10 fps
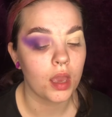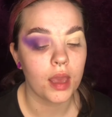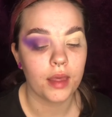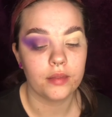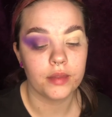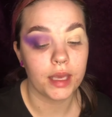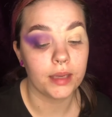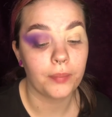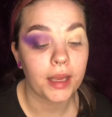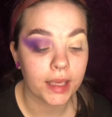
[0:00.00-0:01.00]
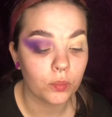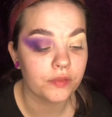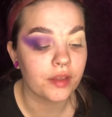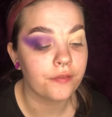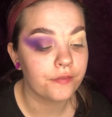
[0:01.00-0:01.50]
And then back in with
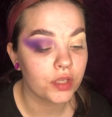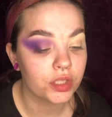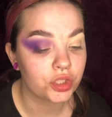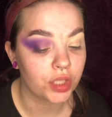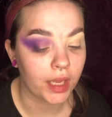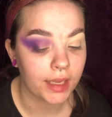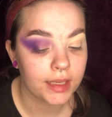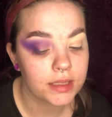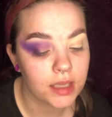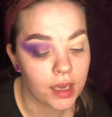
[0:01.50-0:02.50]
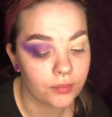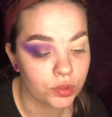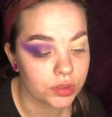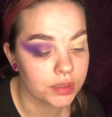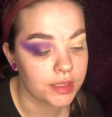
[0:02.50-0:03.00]
that first shade. I'm
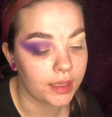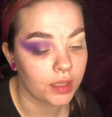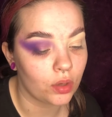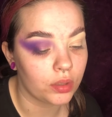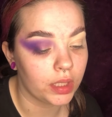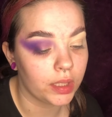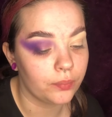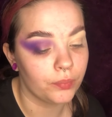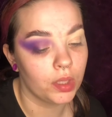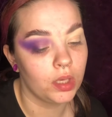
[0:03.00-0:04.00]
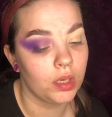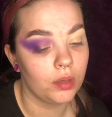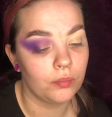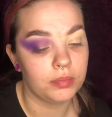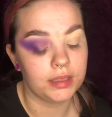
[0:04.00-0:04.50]
going to take it on a
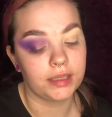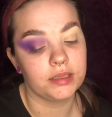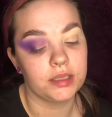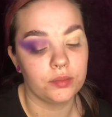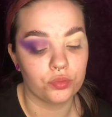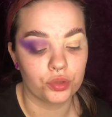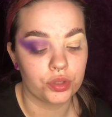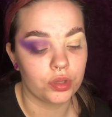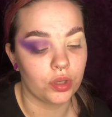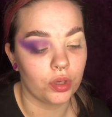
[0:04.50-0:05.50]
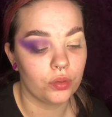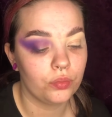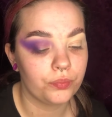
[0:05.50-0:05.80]
blending brush though.